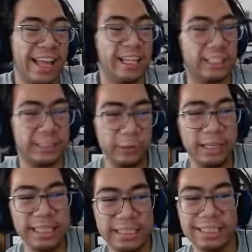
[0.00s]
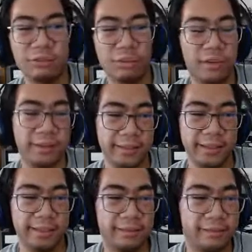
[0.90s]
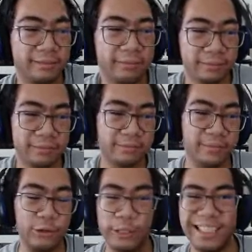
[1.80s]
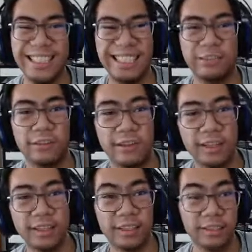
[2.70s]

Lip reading: Just doing these things for fun, you know. Doing these things for fun.